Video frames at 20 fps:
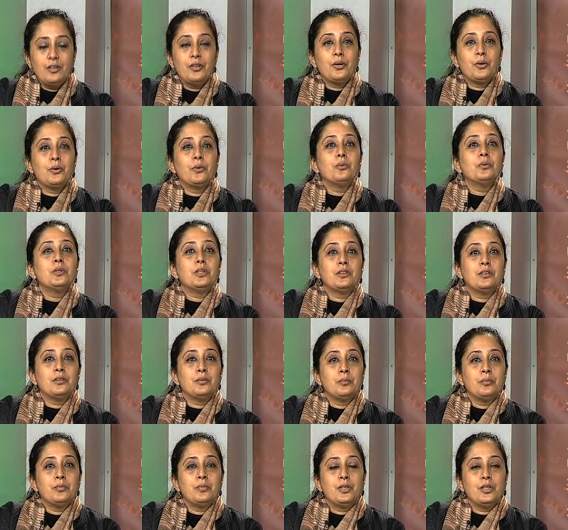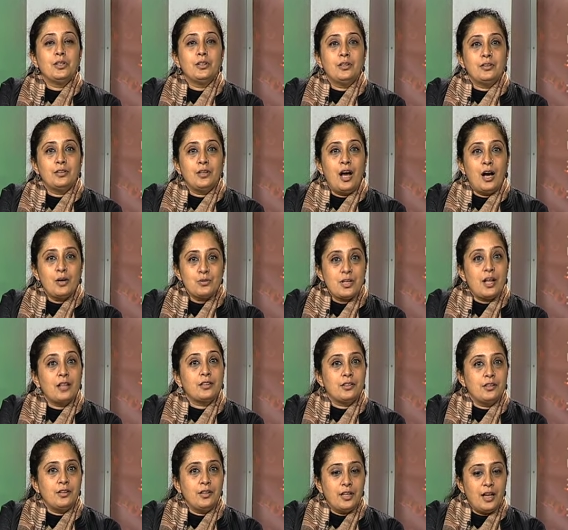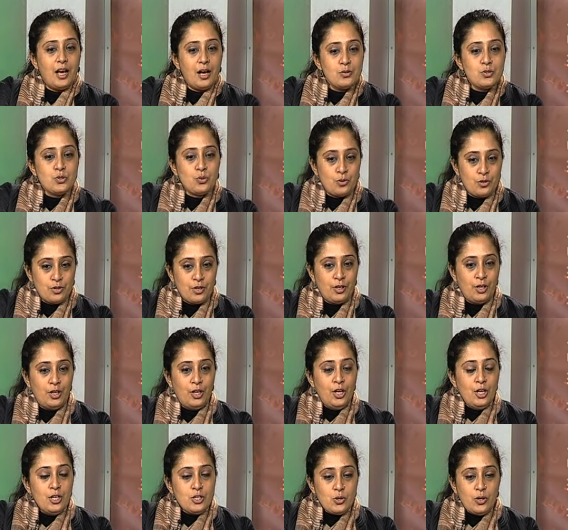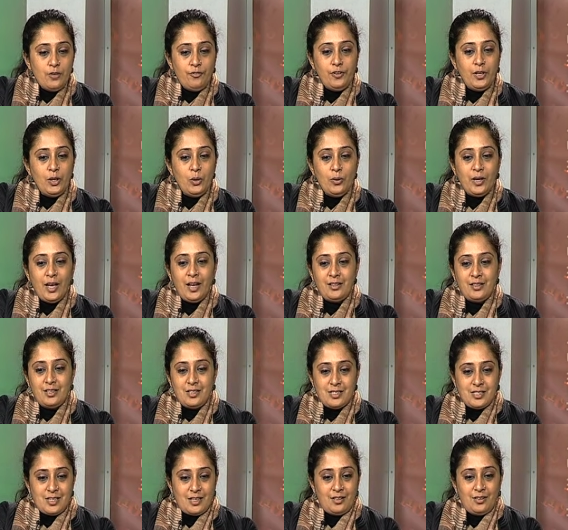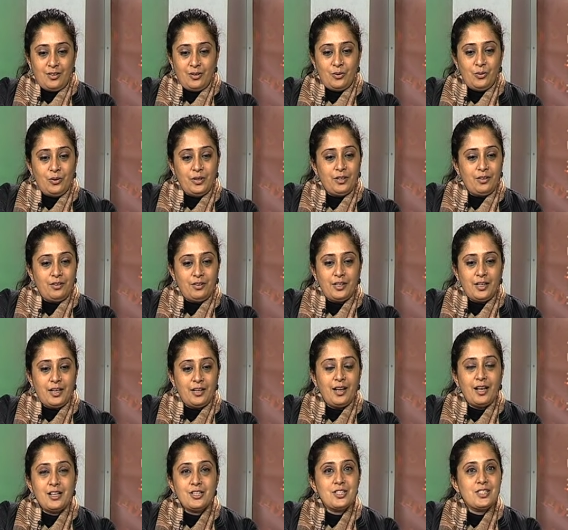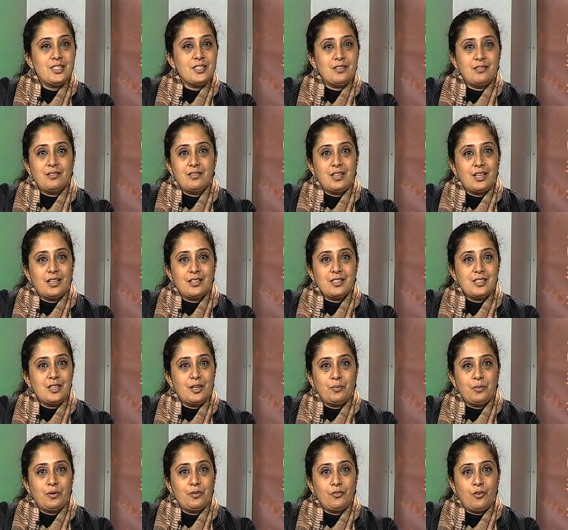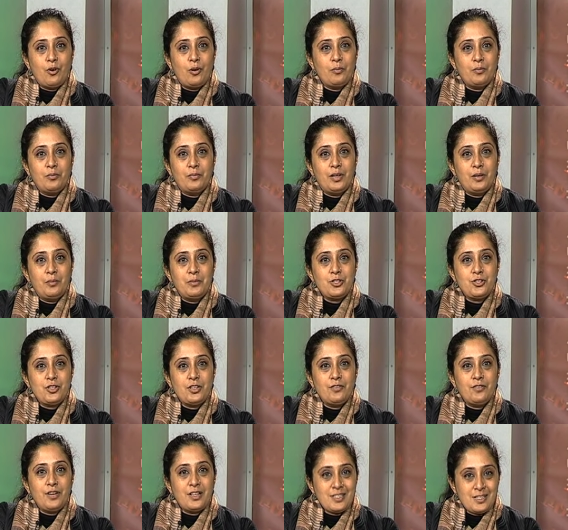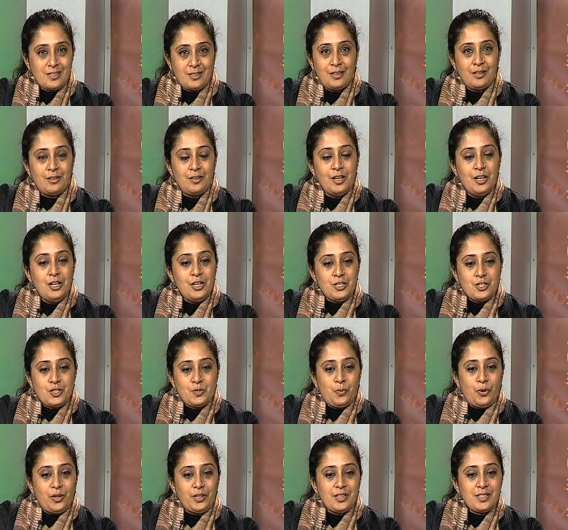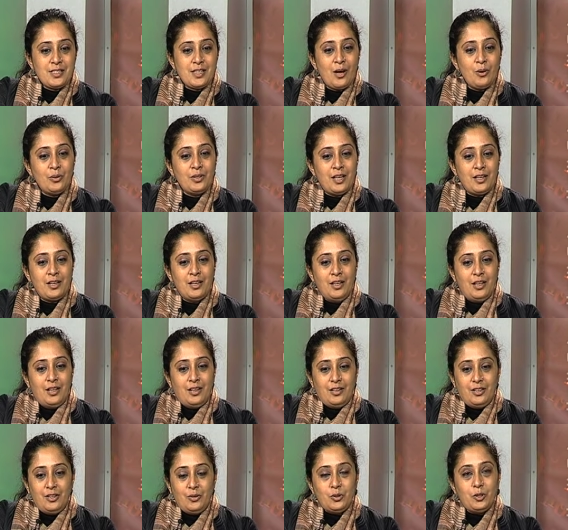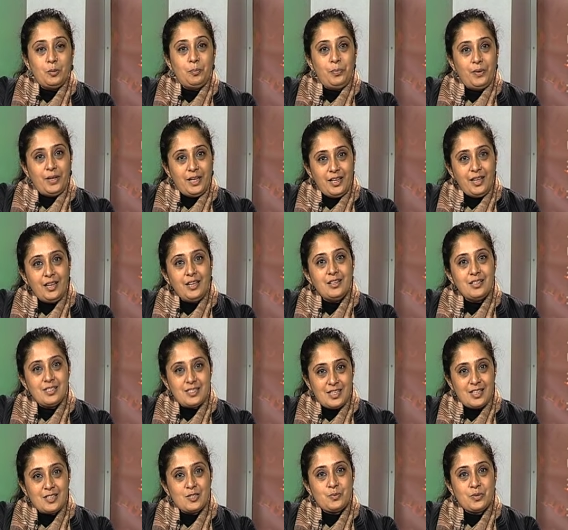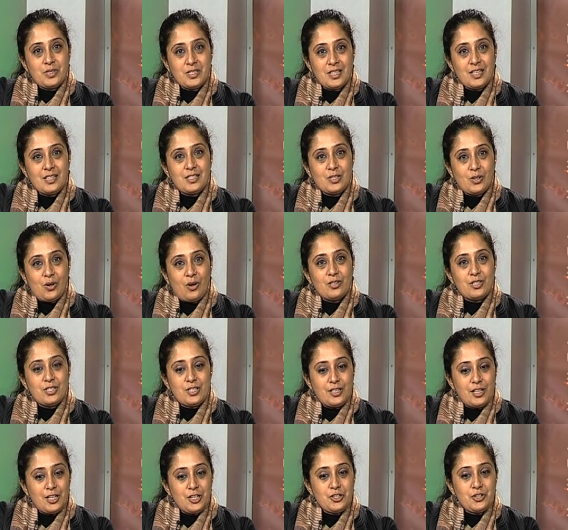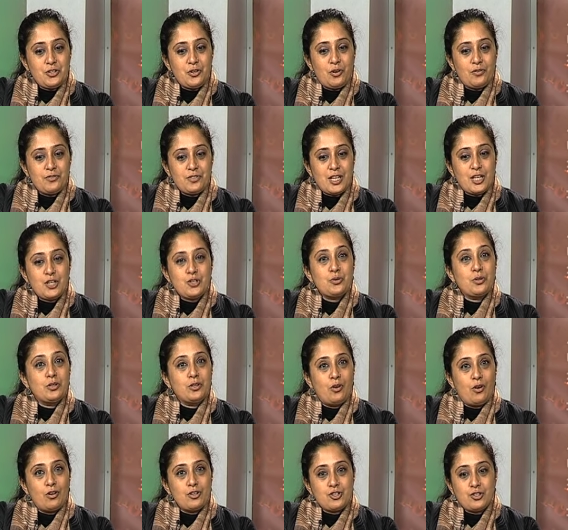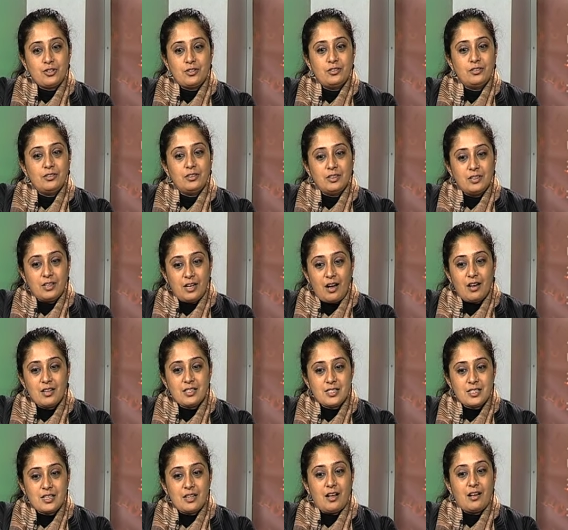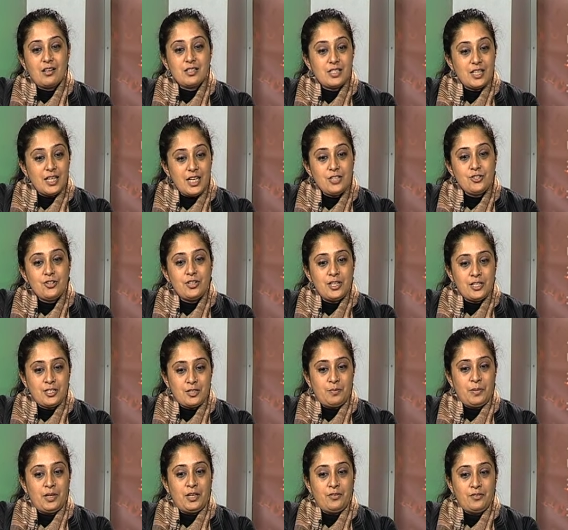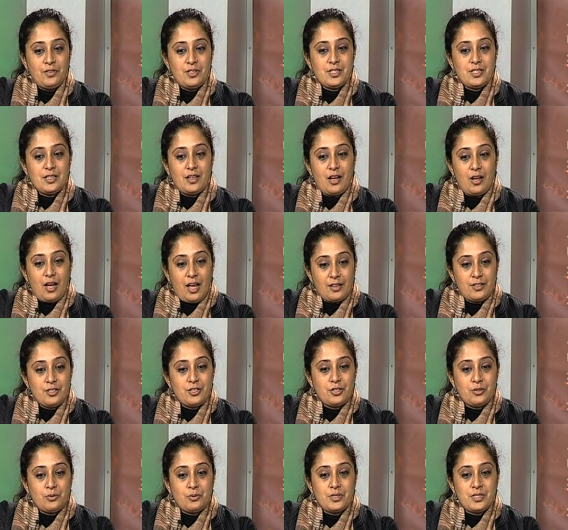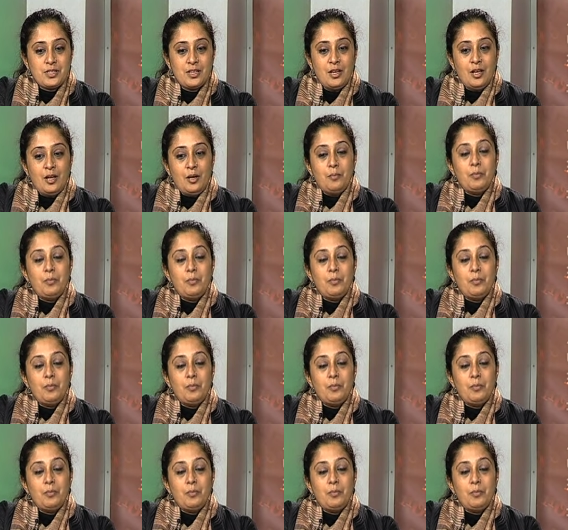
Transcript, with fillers: you know, the, the, the Karni household. So if you look at this and, you know, here again, I'll just take a statement from uh, Mr. Srinivasan and just point this out that, you know, the play in a sense presents a constellation of sexual, conjugal, caste, class, age-related behaviors and uh, attitudes.